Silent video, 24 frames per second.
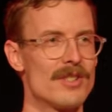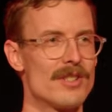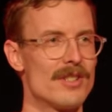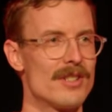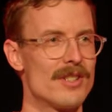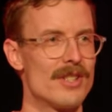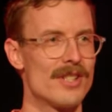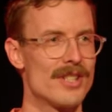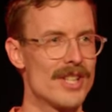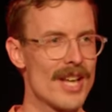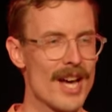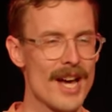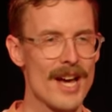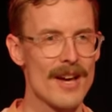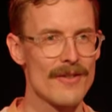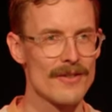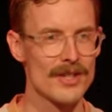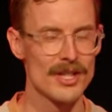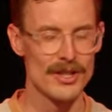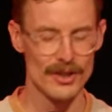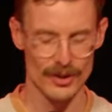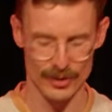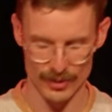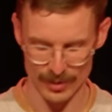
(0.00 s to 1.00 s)
Does that have
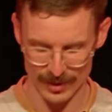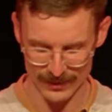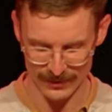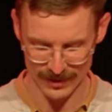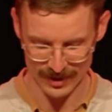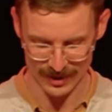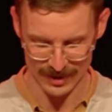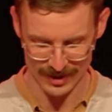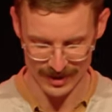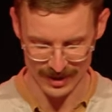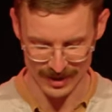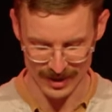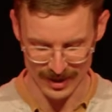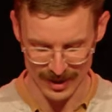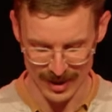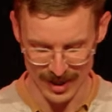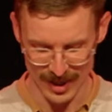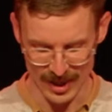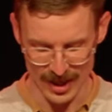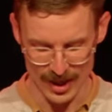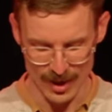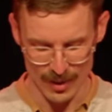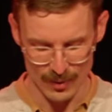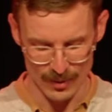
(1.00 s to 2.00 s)
any equivalent?
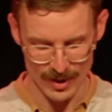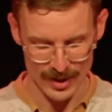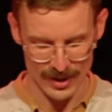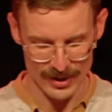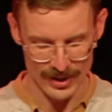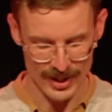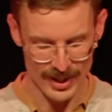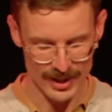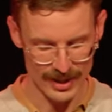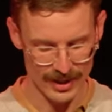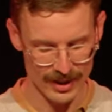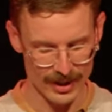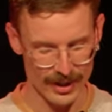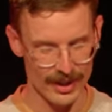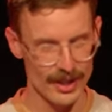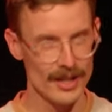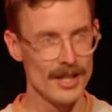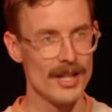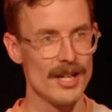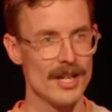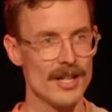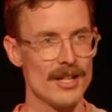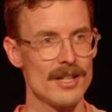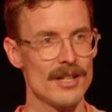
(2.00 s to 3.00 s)
Well, I think
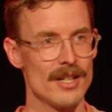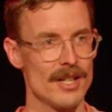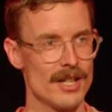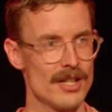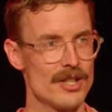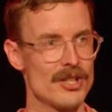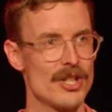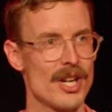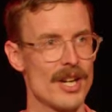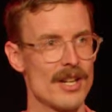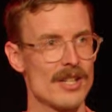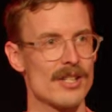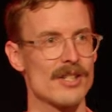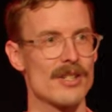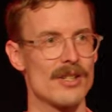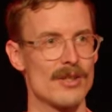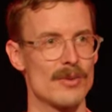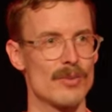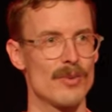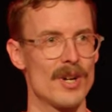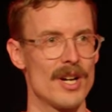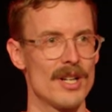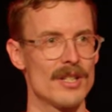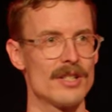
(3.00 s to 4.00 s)
in
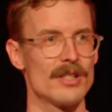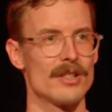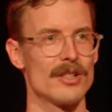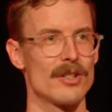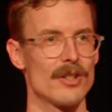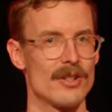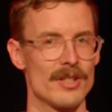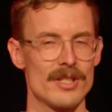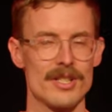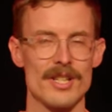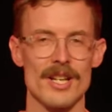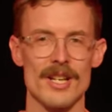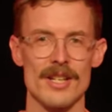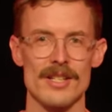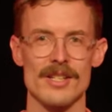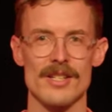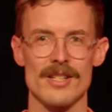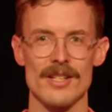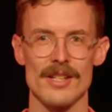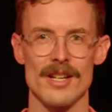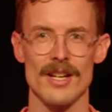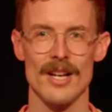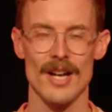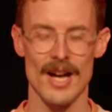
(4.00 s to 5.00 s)
Genesis 1, God
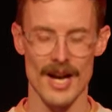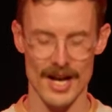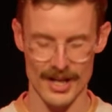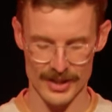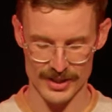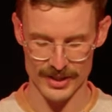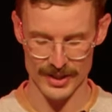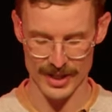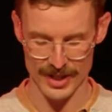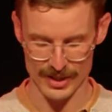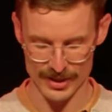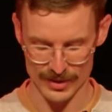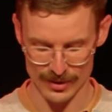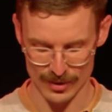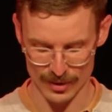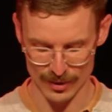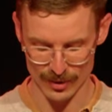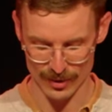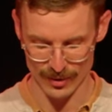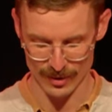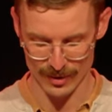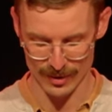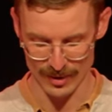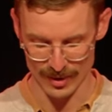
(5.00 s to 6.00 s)
does ask us
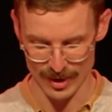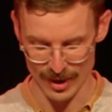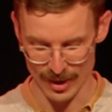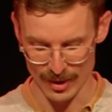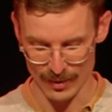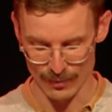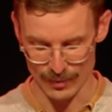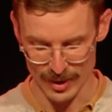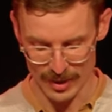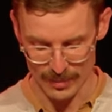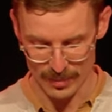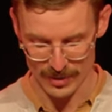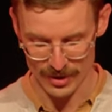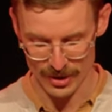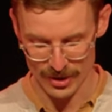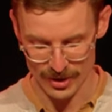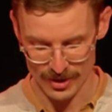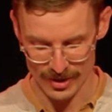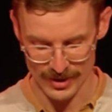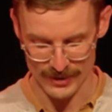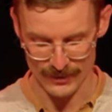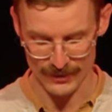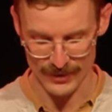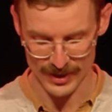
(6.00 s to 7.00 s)
to
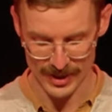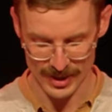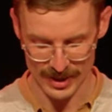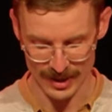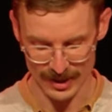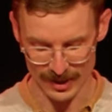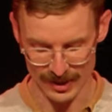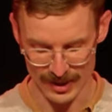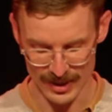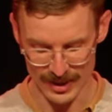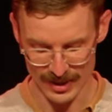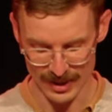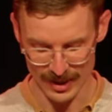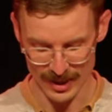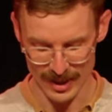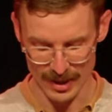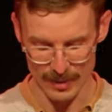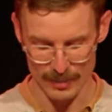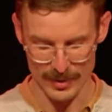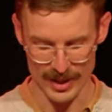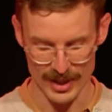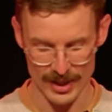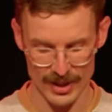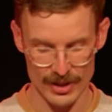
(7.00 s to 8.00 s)
reproduce physically,
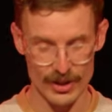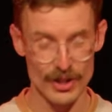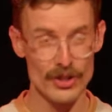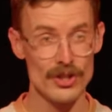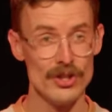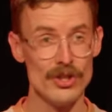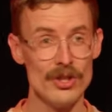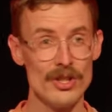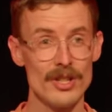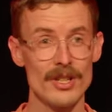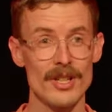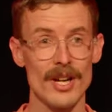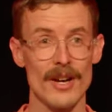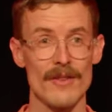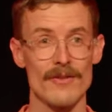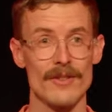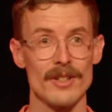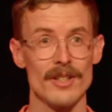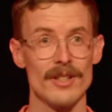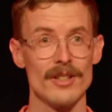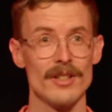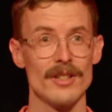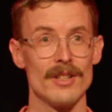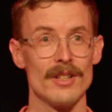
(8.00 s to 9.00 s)
but in the new
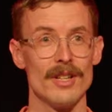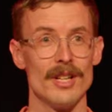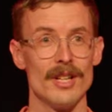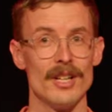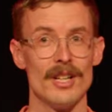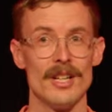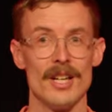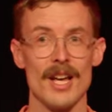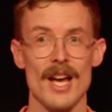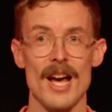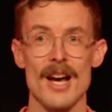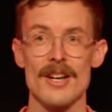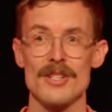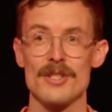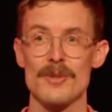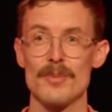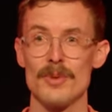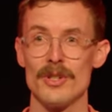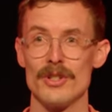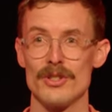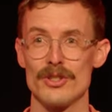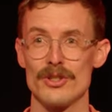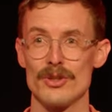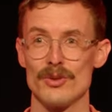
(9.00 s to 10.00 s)
covenant, our
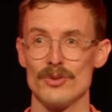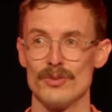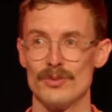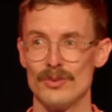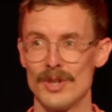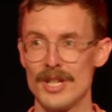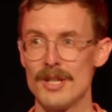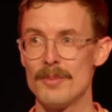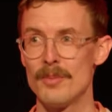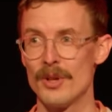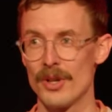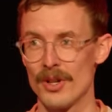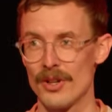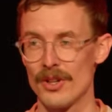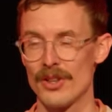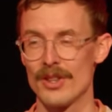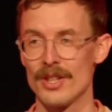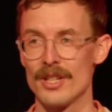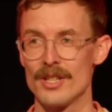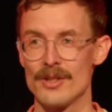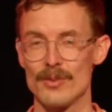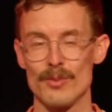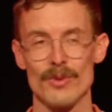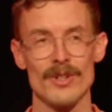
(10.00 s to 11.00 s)
spiritual rebirth
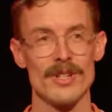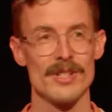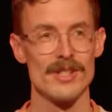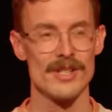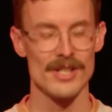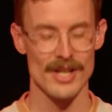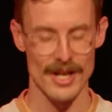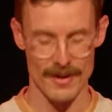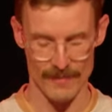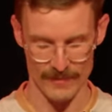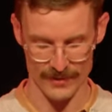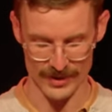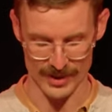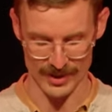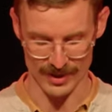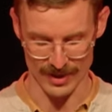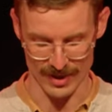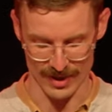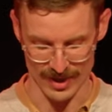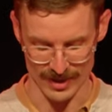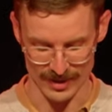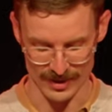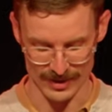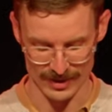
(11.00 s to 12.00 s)
is what is
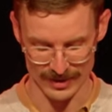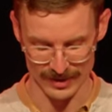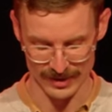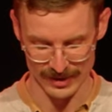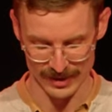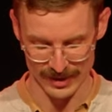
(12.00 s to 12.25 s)
emphasized.